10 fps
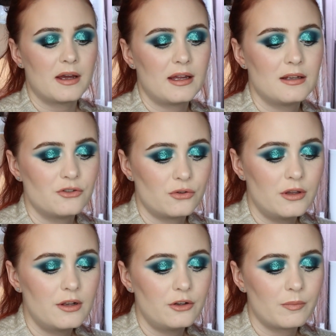I
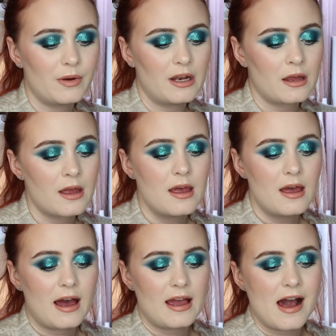enjoy the look, but
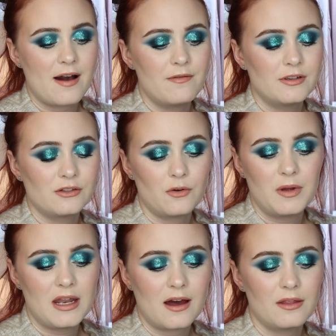I have so
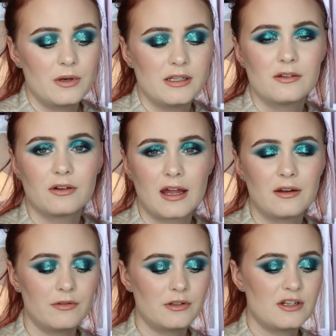many other ways to
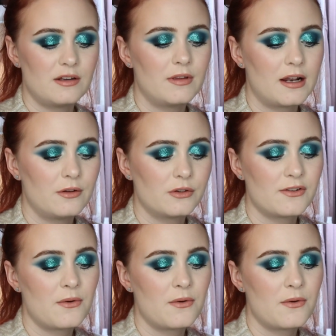kind of achieve that look.